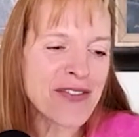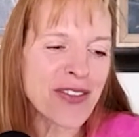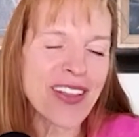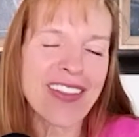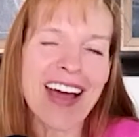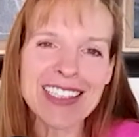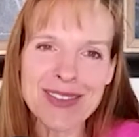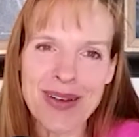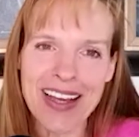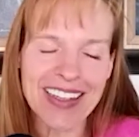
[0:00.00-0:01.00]
for the
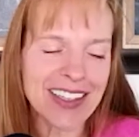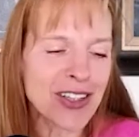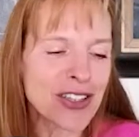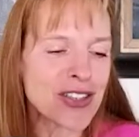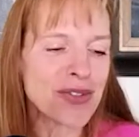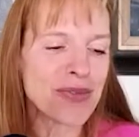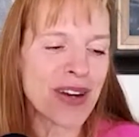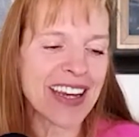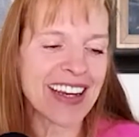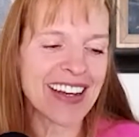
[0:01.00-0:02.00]
last one, could you
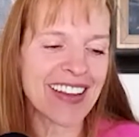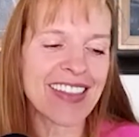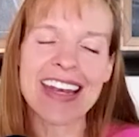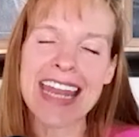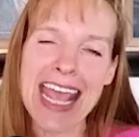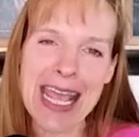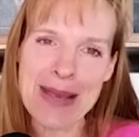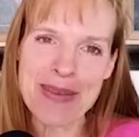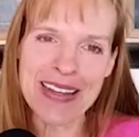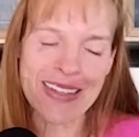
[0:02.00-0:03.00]
read The
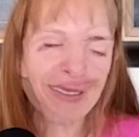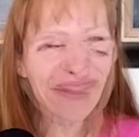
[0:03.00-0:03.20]
Name?